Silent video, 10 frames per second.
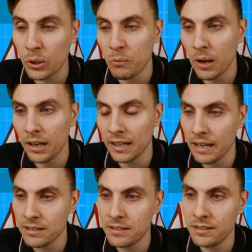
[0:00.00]
well
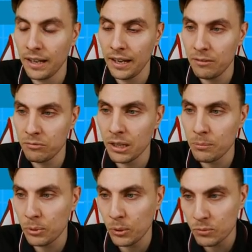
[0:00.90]
against uh,
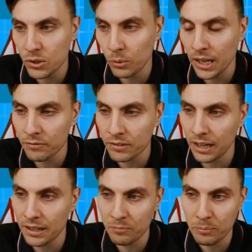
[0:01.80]
Rillaboom. So we have to
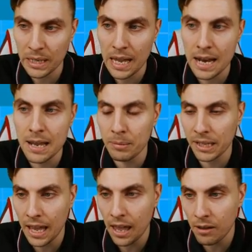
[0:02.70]
kind of be a little bit
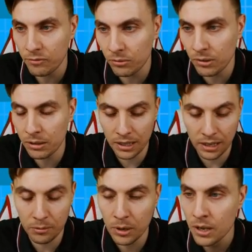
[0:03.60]
careful around
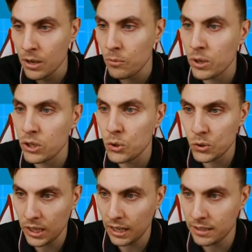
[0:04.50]
how we
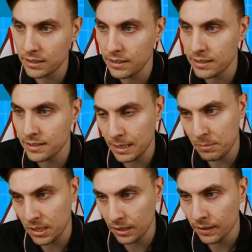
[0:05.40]
utilize analyzing the team
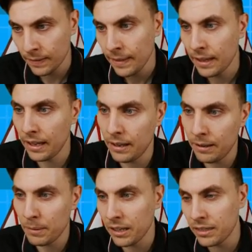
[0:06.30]
here. Um,
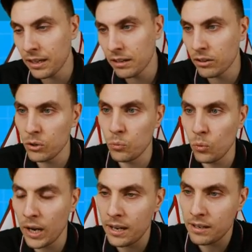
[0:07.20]
I think a good
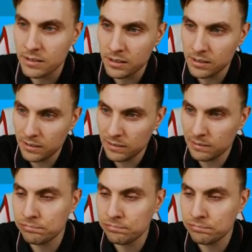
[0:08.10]
way to